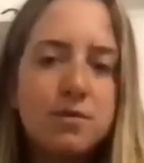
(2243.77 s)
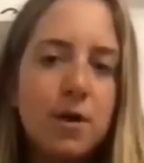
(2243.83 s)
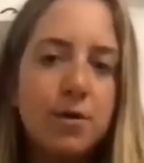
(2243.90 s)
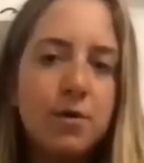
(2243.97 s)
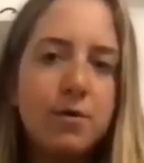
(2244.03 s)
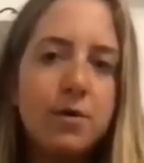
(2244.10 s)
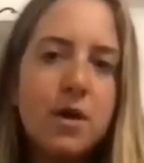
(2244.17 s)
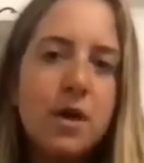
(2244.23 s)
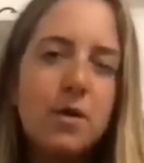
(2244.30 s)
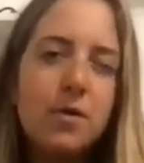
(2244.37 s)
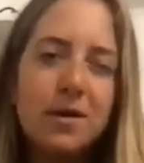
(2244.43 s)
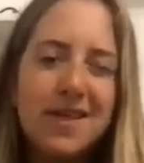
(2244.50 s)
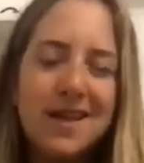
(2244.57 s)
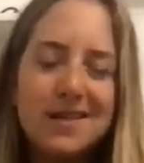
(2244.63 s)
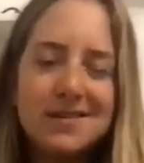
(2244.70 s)
Node,
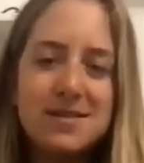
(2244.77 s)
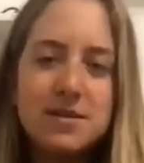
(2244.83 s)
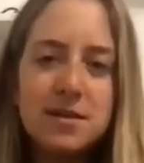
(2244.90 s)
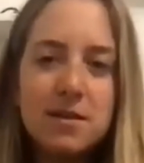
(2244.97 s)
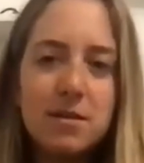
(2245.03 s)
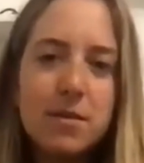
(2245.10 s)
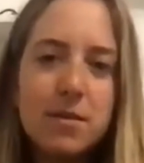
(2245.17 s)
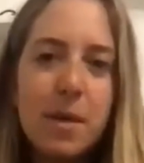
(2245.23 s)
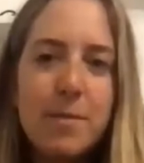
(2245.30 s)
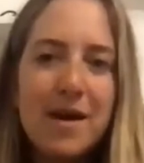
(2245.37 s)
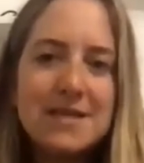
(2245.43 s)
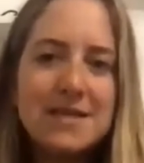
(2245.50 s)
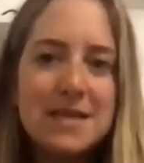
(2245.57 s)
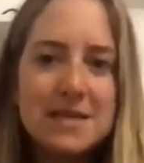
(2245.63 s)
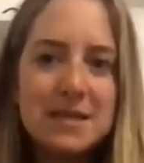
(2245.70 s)
or that's yeah. the
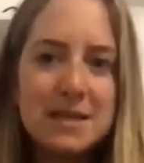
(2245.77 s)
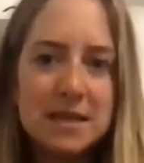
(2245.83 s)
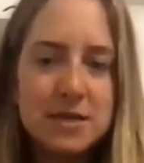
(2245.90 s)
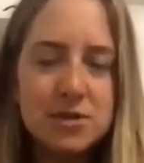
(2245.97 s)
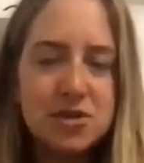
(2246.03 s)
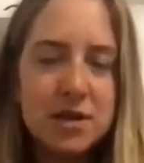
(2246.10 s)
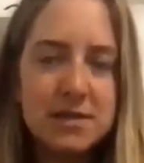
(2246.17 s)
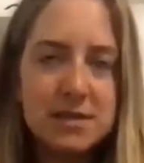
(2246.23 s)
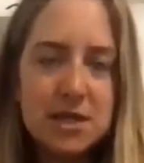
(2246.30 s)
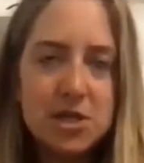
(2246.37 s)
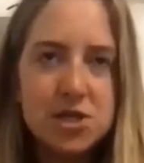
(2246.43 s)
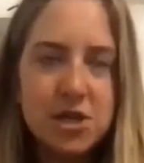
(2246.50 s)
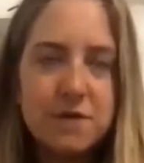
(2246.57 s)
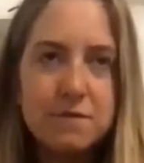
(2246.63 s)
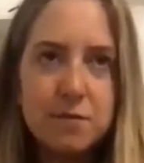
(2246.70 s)
best easily
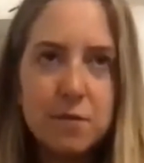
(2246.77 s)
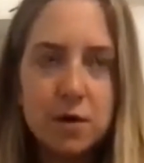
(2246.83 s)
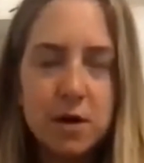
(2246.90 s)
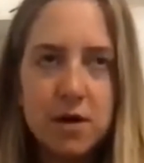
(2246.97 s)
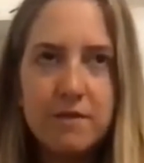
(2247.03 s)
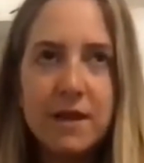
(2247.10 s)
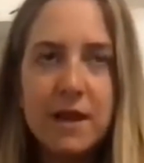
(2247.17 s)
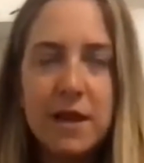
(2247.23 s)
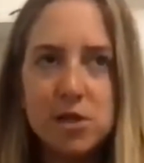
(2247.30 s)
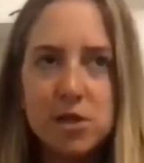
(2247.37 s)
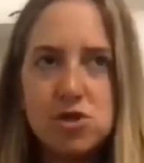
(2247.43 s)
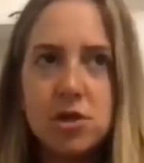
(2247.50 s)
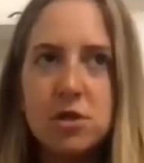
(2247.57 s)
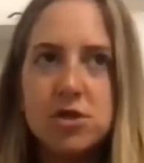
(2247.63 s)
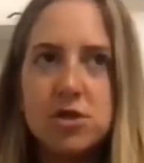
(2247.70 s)
translation for Vedic
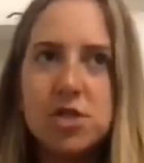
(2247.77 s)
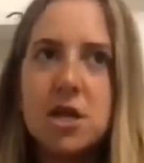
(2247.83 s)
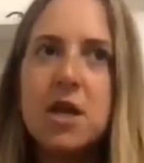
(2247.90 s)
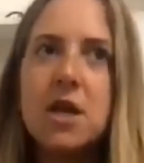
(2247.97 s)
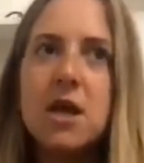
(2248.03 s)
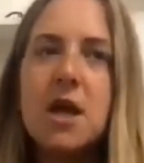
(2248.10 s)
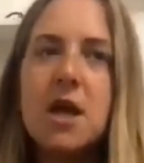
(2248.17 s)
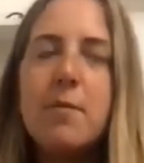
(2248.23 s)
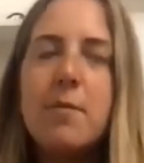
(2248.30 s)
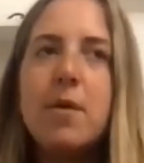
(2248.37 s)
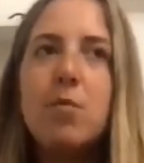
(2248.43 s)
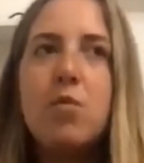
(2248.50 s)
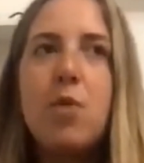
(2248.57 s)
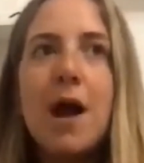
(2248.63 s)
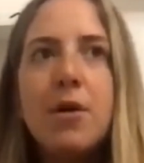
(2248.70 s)
astrology. Mm-hmm.
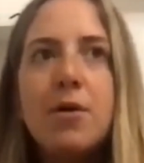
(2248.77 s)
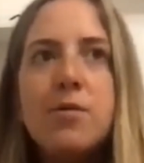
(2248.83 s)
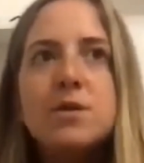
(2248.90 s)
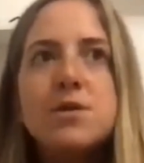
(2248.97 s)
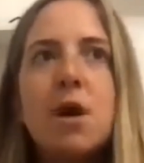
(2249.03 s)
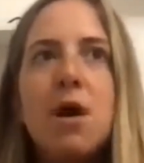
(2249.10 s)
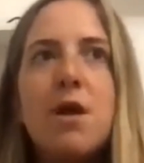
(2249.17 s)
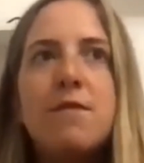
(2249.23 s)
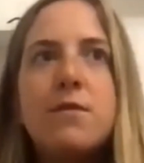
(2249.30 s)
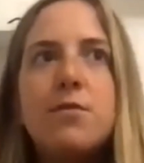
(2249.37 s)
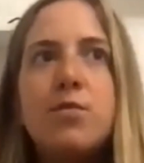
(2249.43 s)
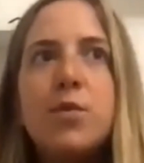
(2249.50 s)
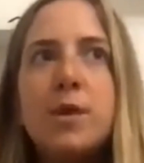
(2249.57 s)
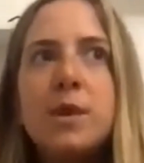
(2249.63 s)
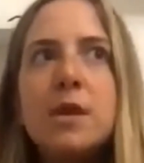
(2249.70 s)
But Rahu is
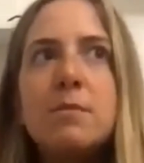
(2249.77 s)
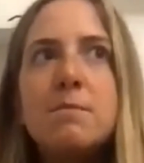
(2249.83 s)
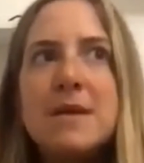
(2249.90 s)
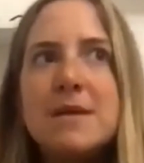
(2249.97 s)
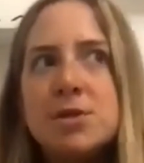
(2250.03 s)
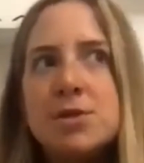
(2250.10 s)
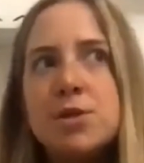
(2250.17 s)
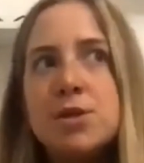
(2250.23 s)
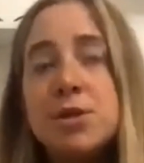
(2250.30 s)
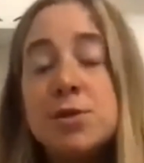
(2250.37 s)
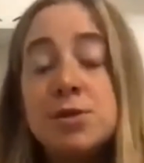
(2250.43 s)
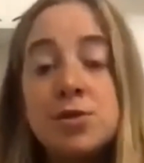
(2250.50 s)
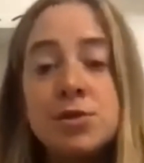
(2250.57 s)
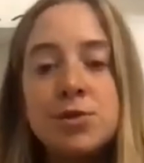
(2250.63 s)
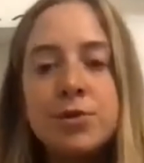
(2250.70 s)
often really
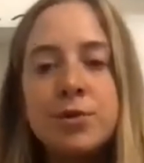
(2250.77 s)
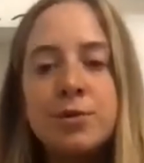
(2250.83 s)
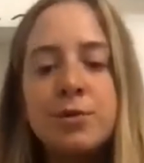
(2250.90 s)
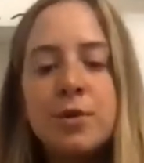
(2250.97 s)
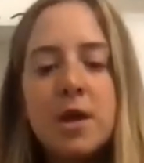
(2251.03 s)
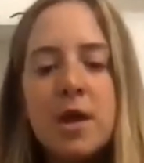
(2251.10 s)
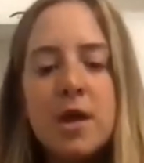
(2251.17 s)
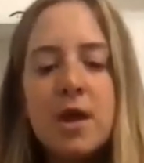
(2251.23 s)
misconstrued.